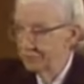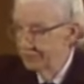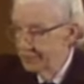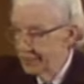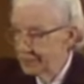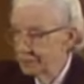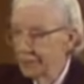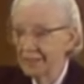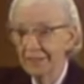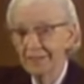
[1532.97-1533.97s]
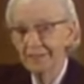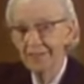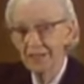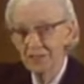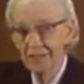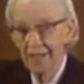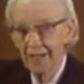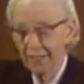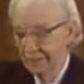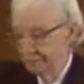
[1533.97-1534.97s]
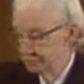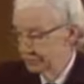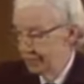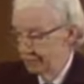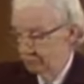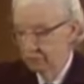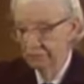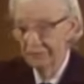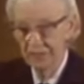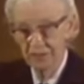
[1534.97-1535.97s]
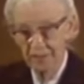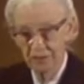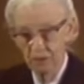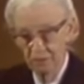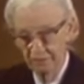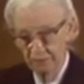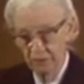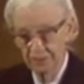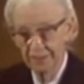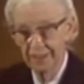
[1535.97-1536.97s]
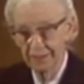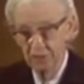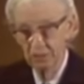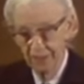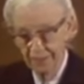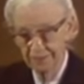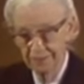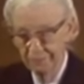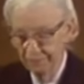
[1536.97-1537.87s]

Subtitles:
5th deck of the Pentagon. That's the attic, slant roof, escalators go to the 4th deck, and you hike to the